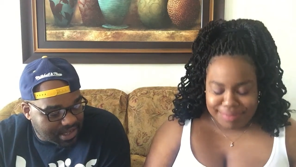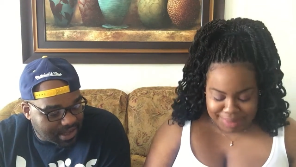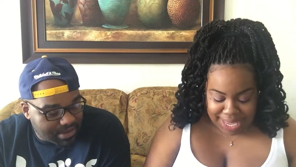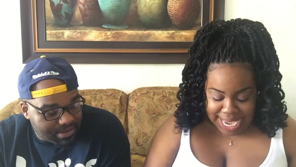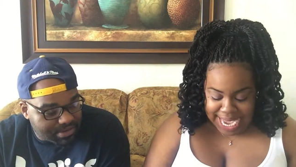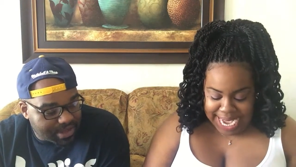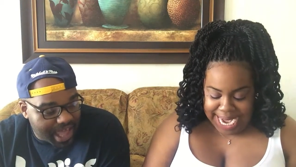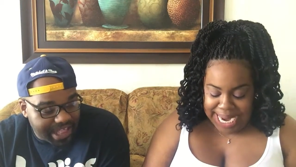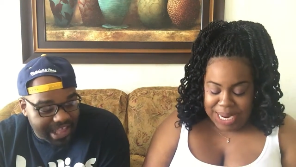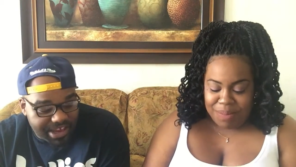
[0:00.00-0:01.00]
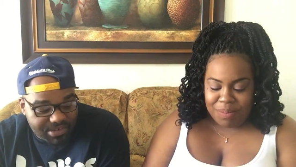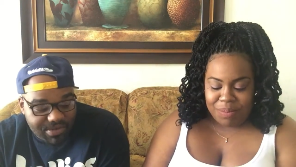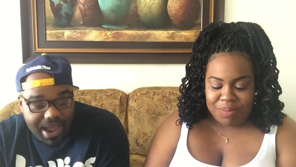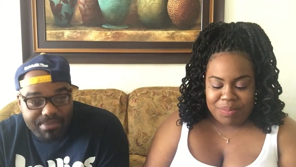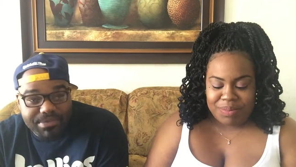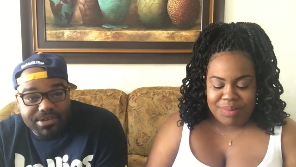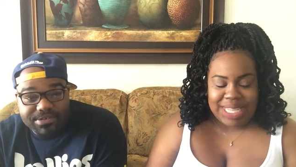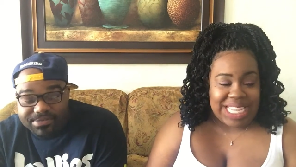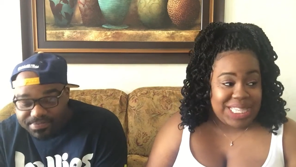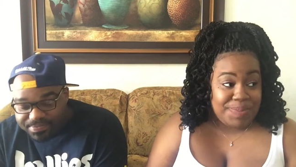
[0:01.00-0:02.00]
Speaker 1: Oh, I thought it was rotten milk.
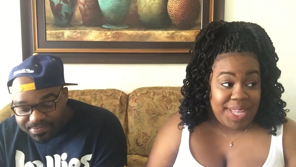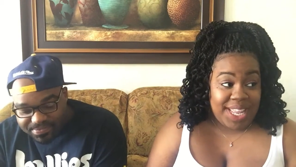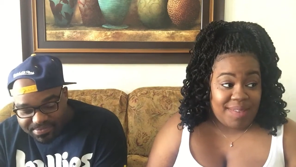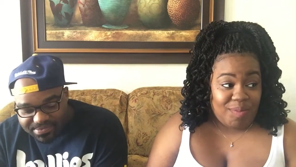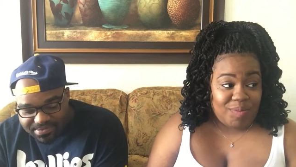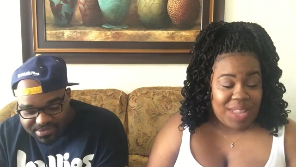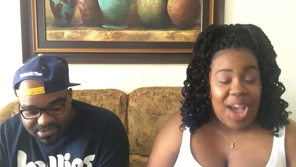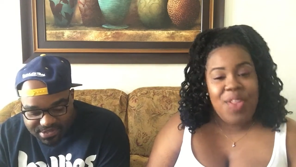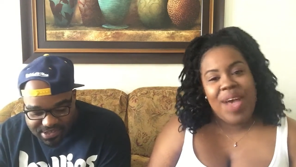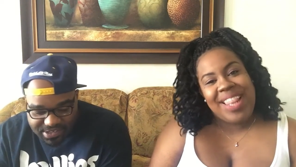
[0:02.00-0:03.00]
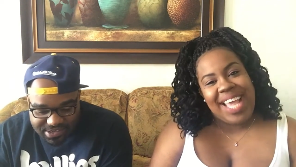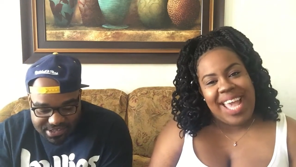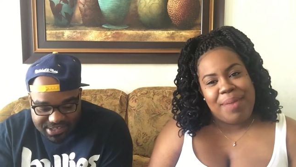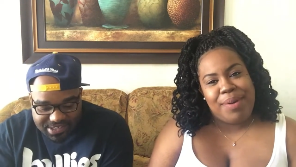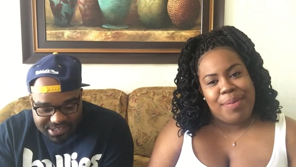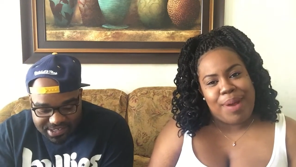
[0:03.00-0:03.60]
Speaker 2: Spin it. I don't think I had butter